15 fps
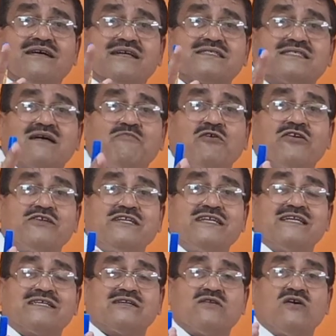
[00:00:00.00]
a
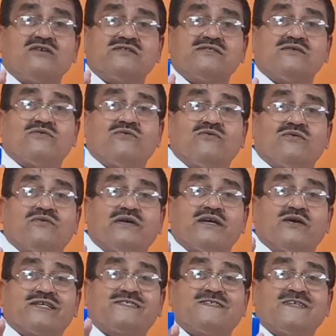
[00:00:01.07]
subordinate clause
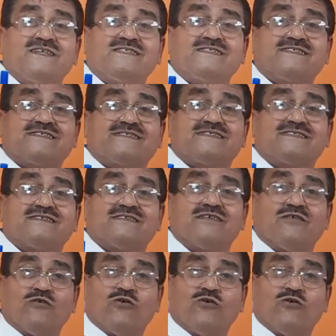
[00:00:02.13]
exists